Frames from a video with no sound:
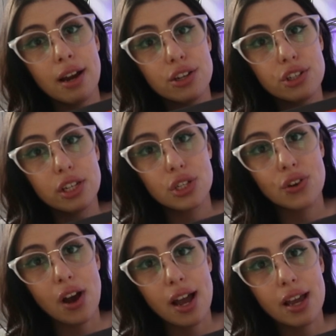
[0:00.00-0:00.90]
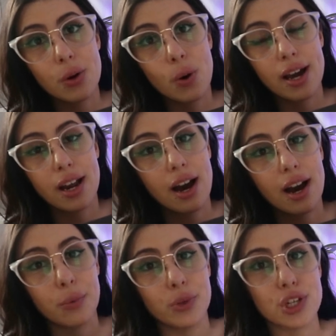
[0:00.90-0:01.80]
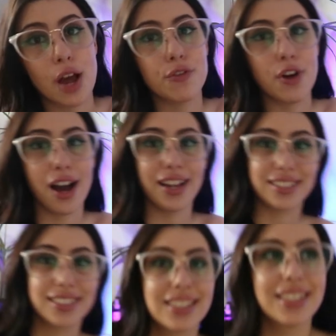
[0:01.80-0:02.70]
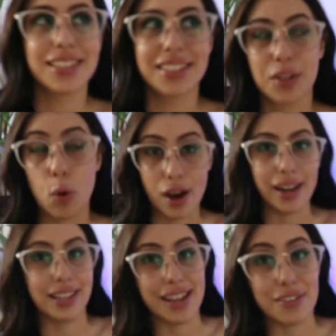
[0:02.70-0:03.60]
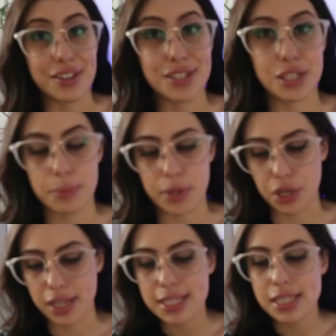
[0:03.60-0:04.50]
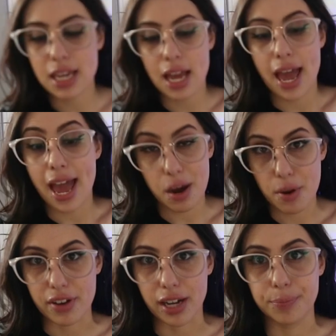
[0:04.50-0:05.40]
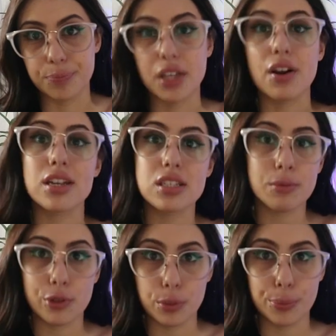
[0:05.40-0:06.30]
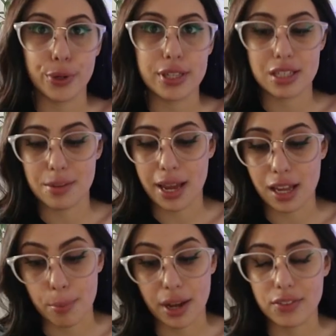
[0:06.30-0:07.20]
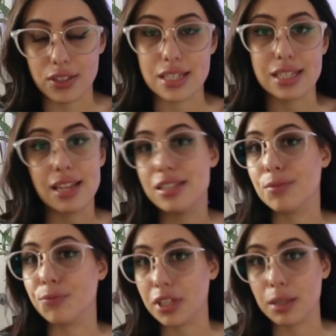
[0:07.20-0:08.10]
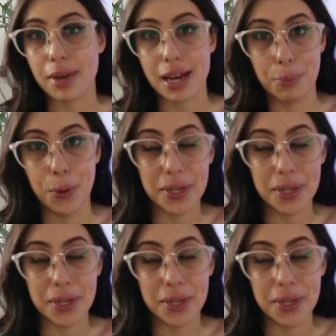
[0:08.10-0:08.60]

actually trying quite hard, which I find quite hilarious to be honest. However, there are some good points to make about this and some really bad